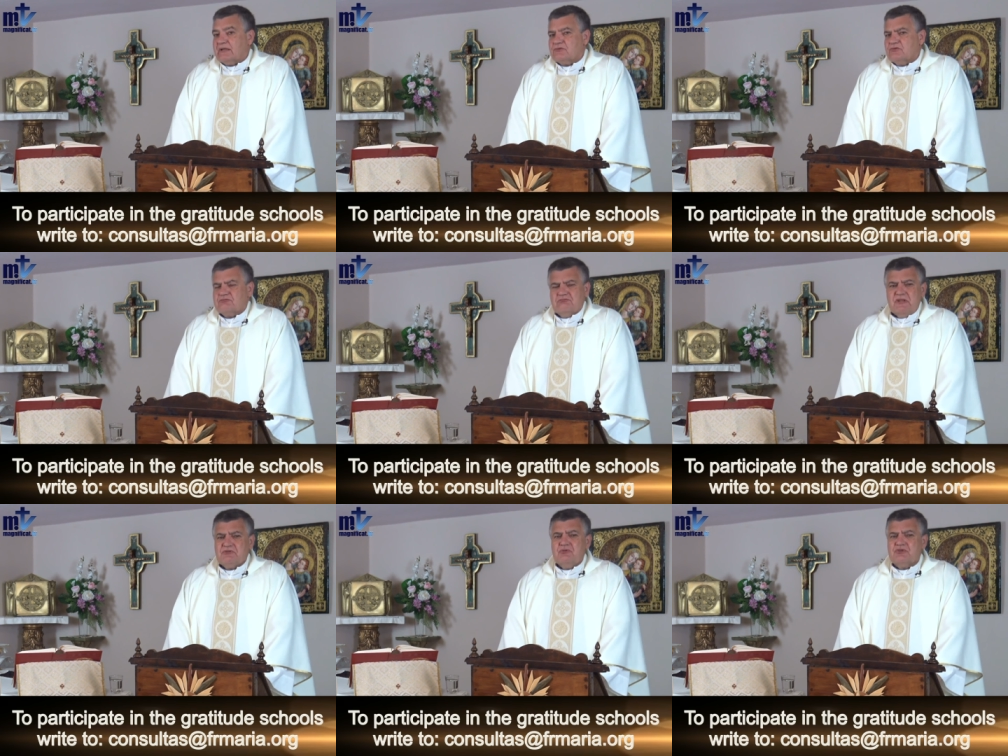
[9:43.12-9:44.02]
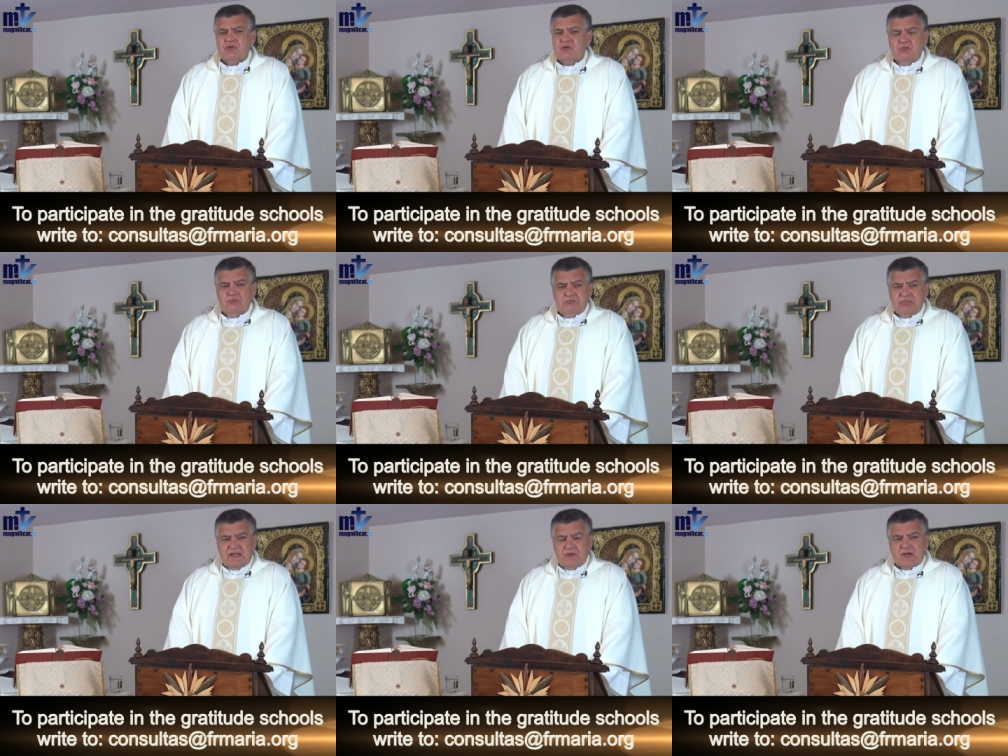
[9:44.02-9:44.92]
They did not see
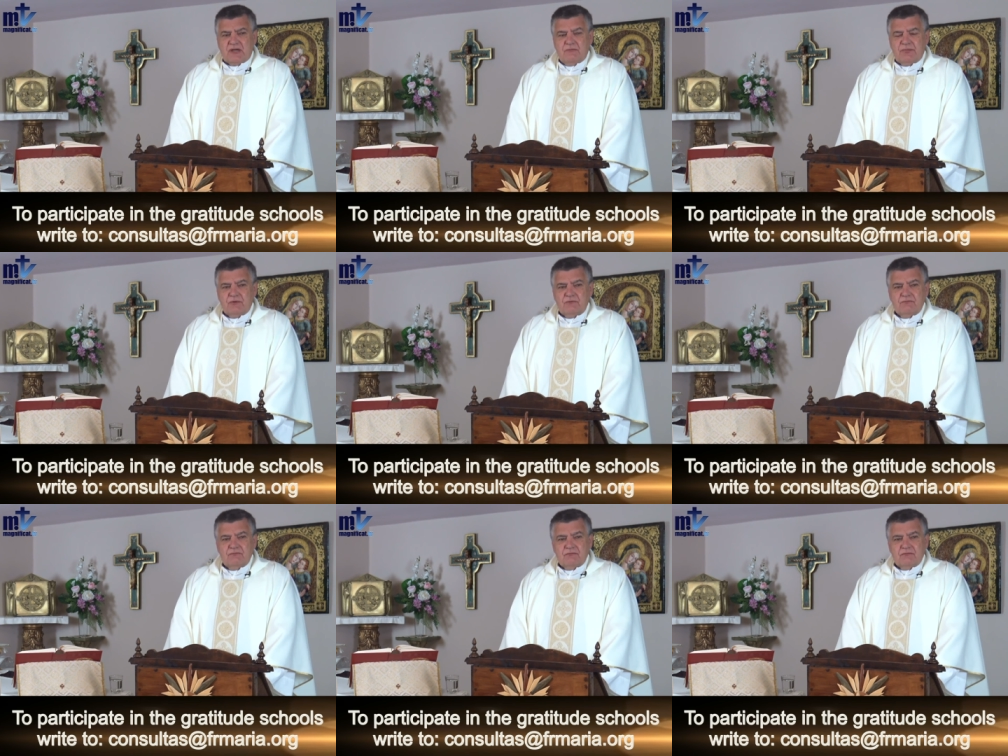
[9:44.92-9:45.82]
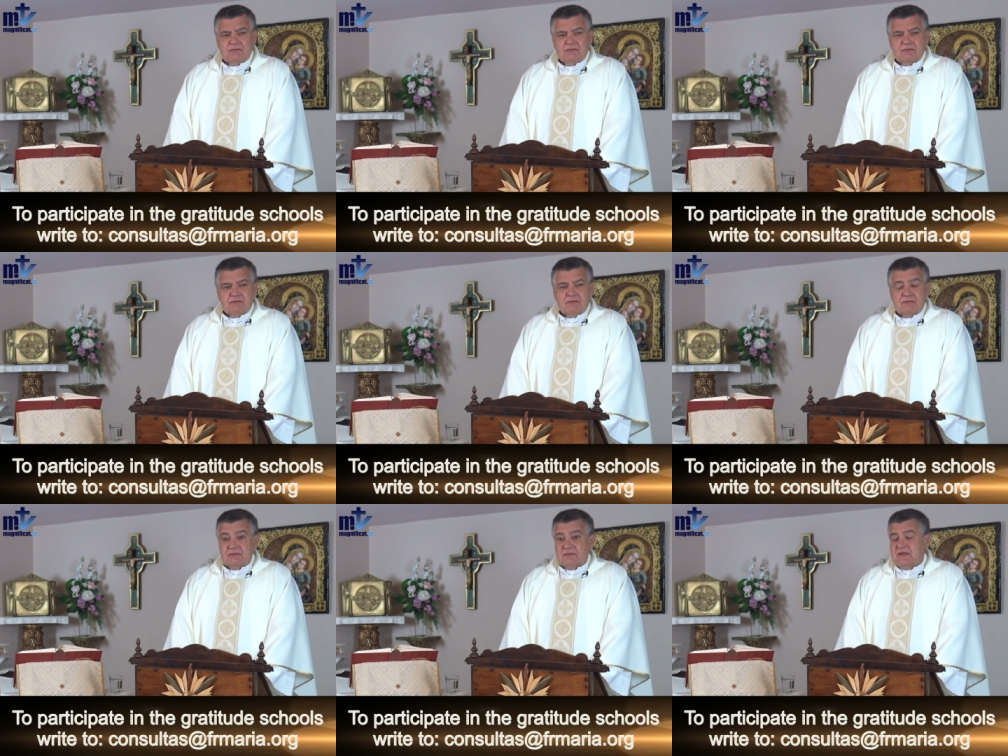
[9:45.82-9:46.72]
Jesus. This is just a small
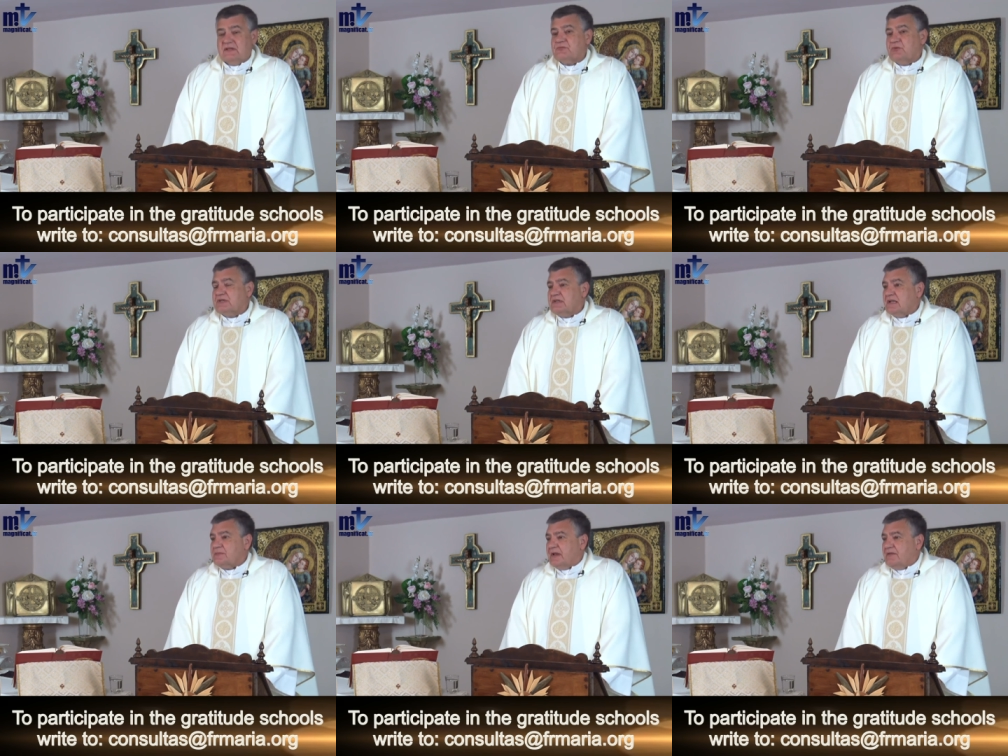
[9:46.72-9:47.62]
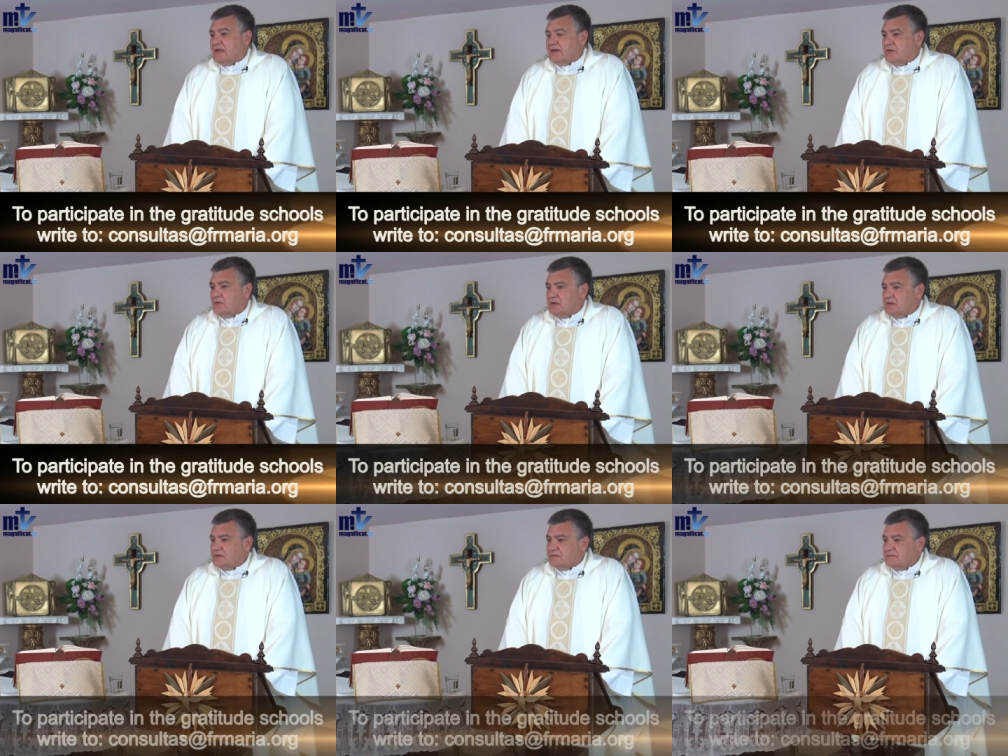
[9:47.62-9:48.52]
example. And then in
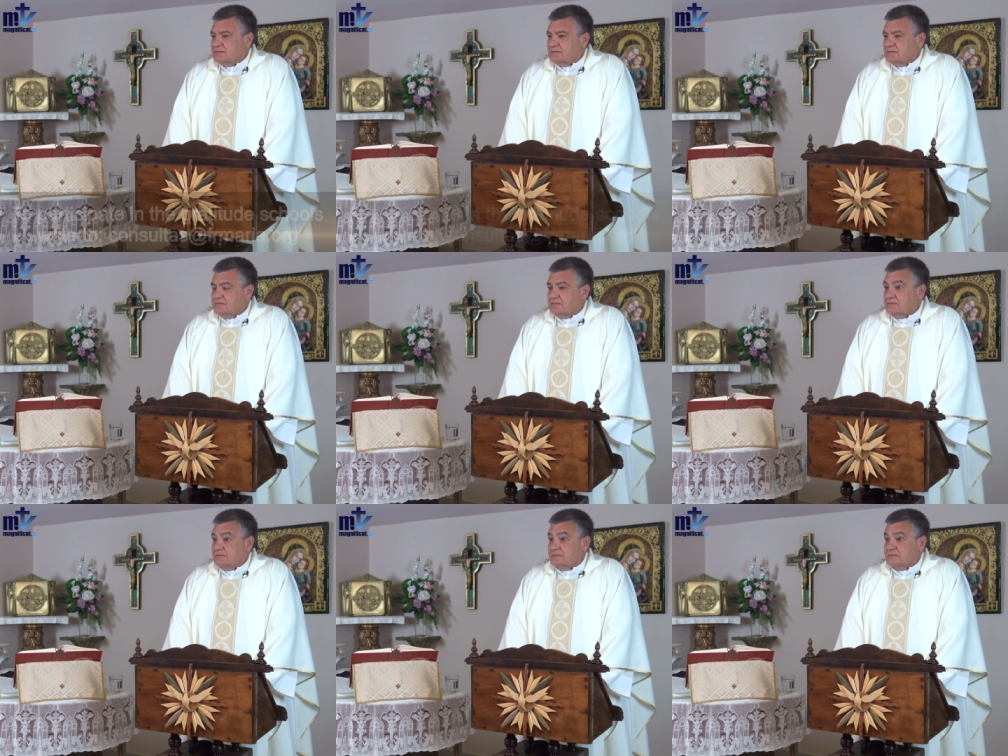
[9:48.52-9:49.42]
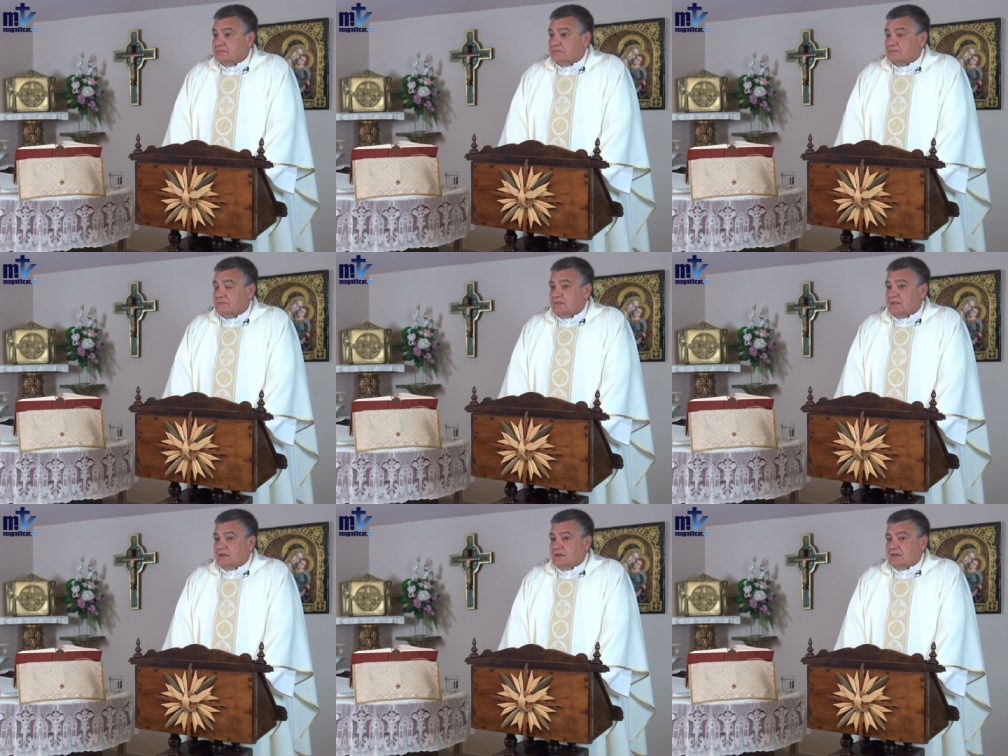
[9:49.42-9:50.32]
practicing, they
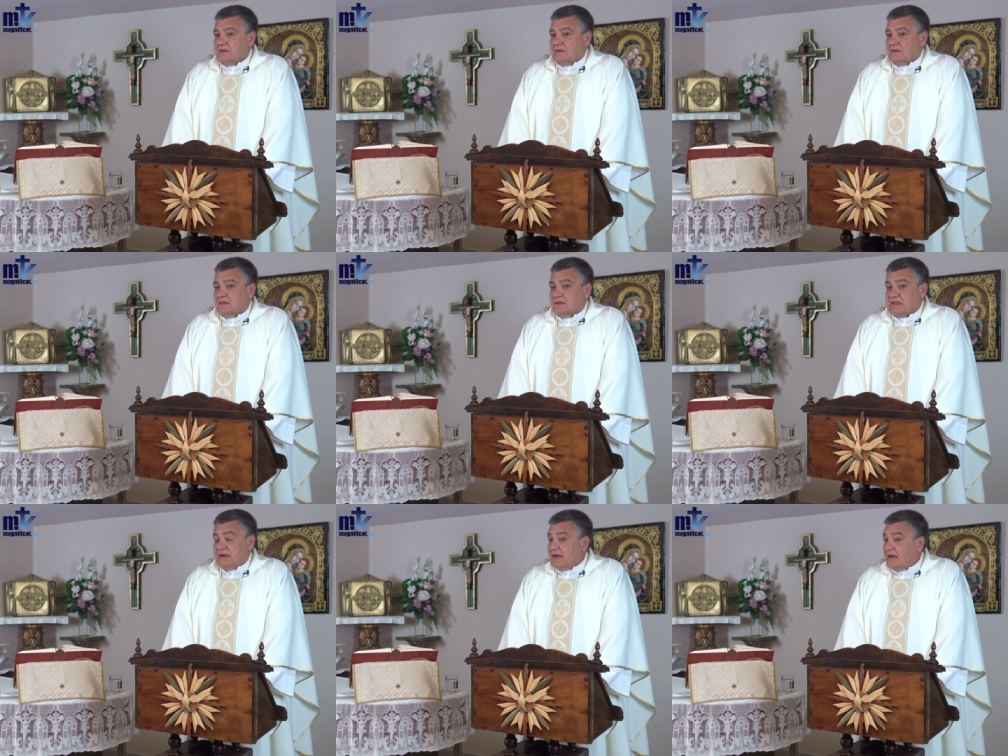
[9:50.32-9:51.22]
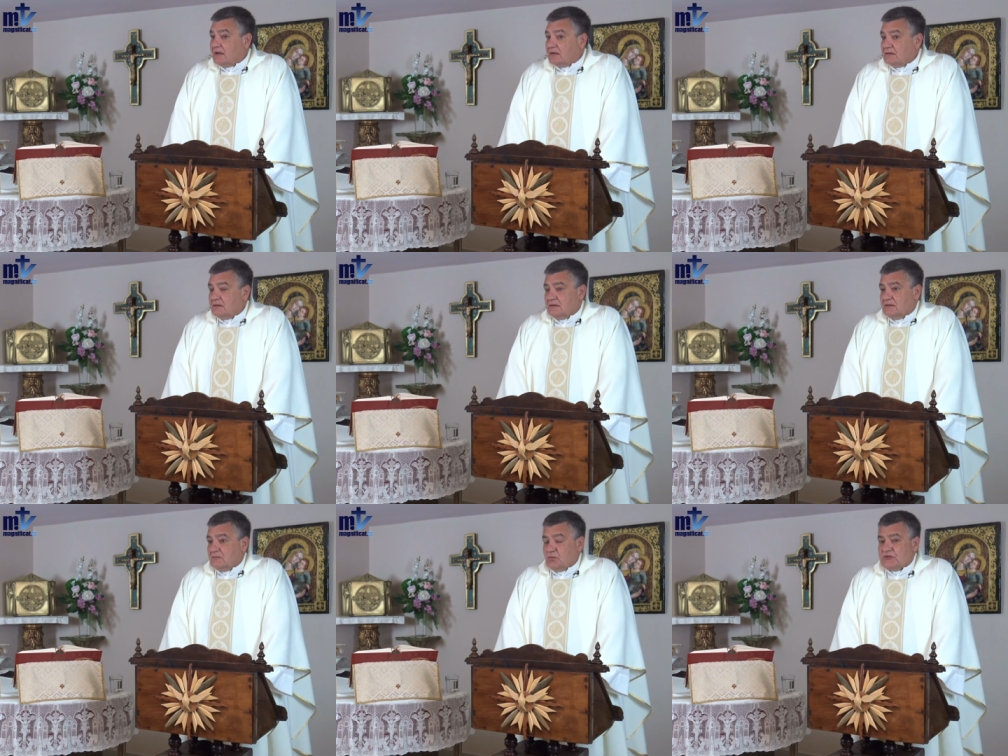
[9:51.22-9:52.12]
often talk about everything
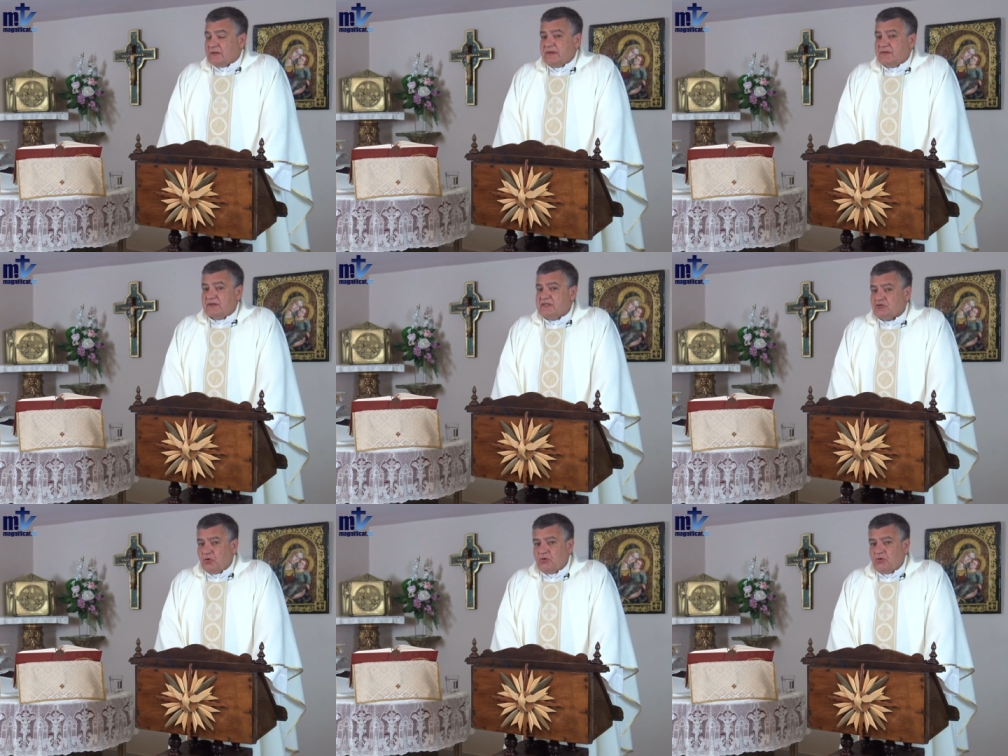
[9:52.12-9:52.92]
but Christ.